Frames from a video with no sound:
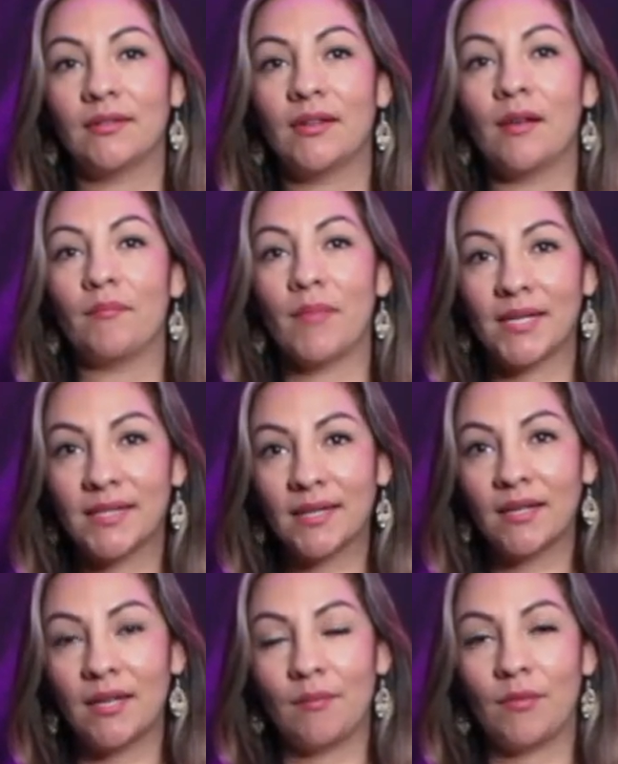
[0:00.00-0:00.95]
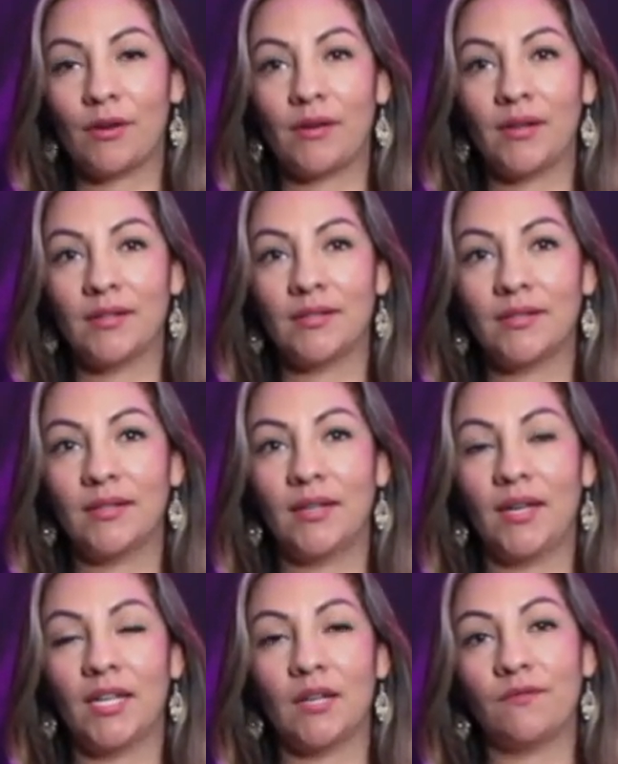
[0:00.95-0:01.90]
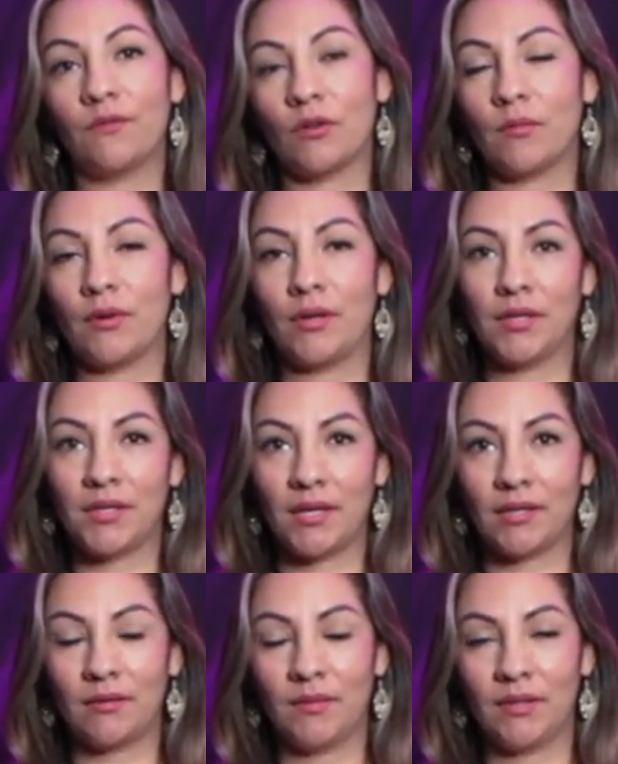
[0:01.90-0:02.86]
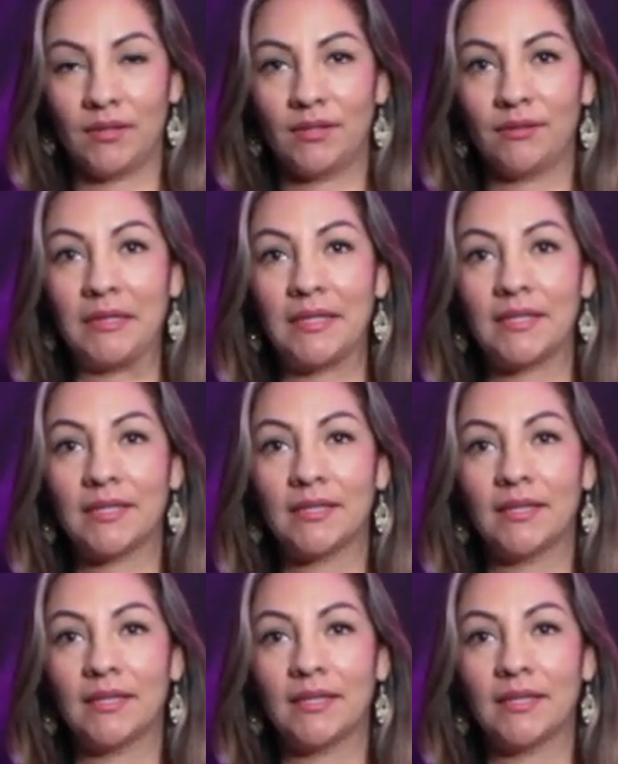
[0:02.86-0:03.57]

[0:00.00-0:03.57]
a Mexican immigrant, and a former undocumented student.